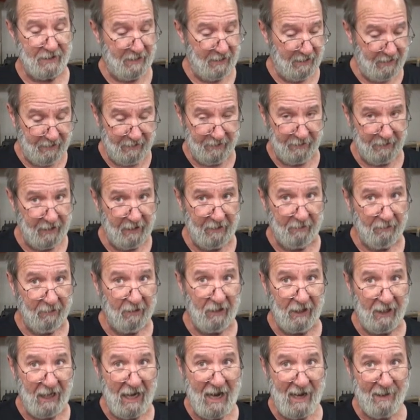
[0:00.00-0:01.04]
It'll either get
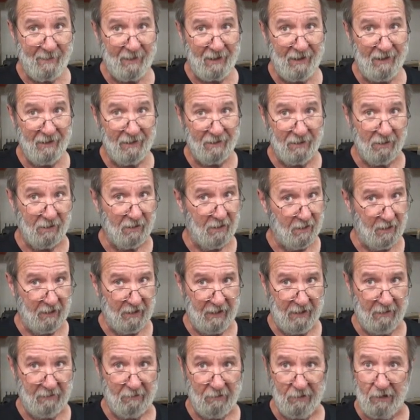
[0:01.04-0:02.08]
really happy or it'll
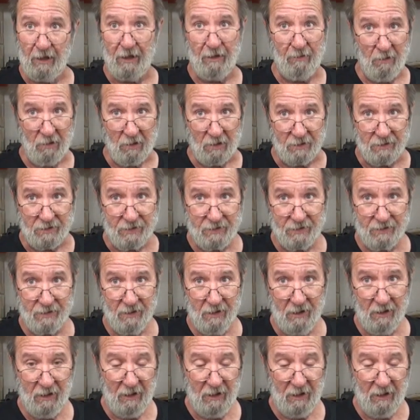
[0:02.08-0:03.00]
get really worse.